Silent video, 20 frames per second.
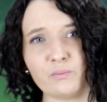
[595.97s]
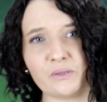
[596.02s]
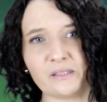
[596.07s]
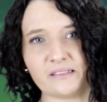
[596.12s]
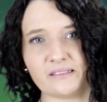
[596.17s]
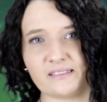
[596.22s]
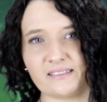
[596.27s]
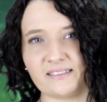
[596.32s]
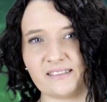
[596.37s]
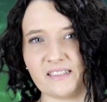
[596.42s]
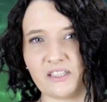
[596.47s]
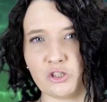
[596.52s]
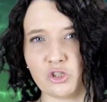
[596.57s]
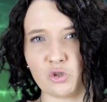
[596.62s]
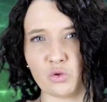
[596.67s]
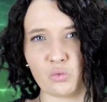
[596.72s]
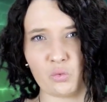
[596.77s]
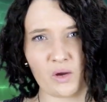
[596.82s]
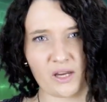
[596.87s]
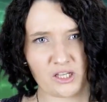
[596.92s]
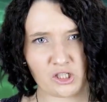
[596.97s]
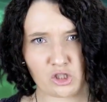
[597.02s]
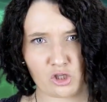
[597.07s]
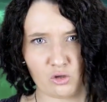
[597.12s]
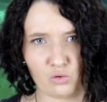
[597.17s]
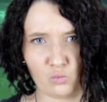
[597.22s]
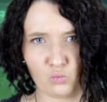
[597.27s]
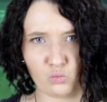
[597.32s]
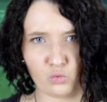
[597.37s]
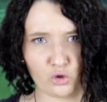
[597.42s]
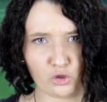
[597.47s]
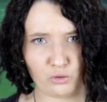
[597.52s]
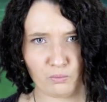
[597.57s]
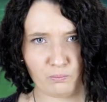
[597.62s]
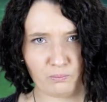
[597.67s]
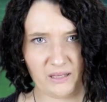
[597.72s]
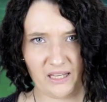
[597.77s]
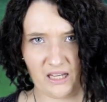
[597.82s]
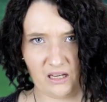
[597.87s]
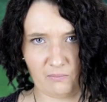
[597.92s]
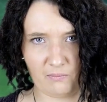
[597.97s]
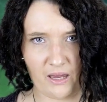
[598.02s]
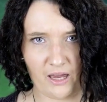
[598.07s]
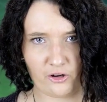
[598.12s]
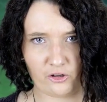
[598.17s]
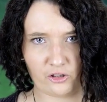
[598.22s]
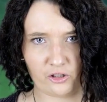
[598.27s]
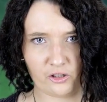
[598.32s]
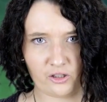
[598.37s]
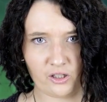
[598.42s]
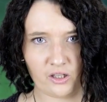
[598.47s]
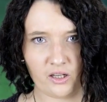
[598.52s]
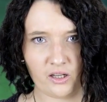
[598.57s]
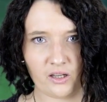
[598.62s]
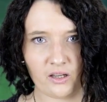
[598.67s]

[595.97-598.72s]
but the situation wouldn't be any better